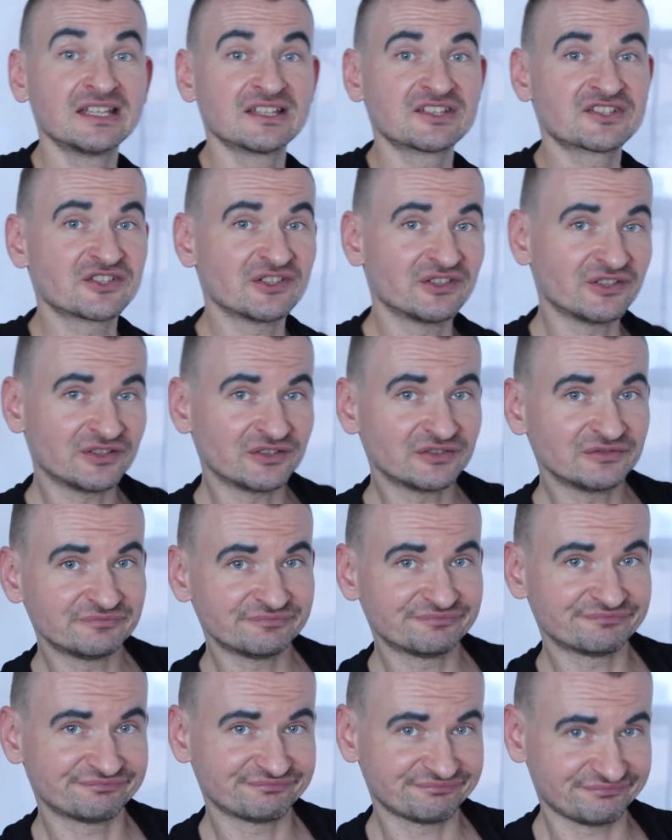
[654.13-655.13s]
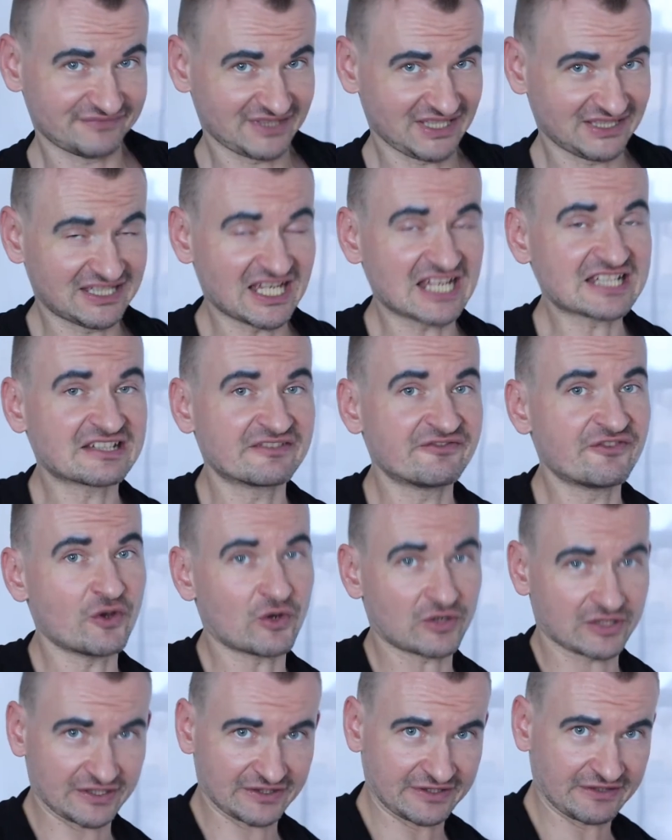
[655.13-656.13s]
So, it doesn't
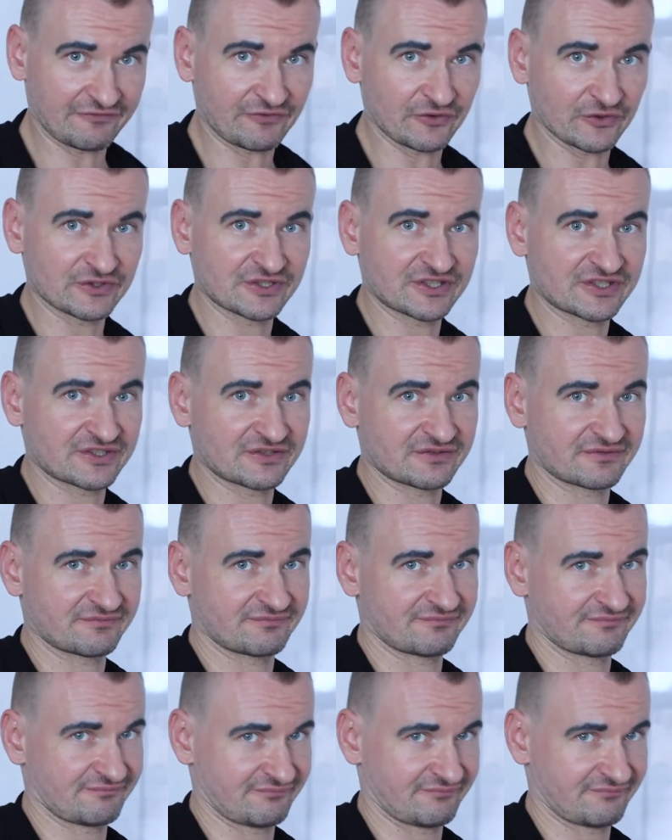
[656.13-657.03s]
work at the first